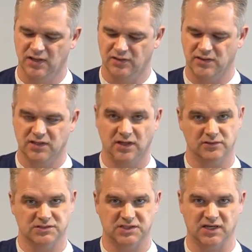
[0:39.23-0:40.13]
The
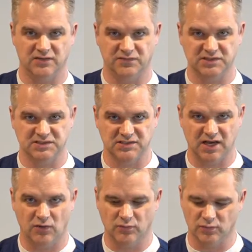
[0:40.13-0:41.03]
color side faces
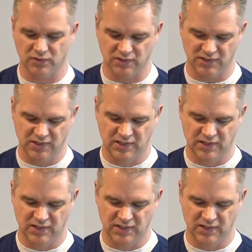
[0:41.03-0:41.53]
outward.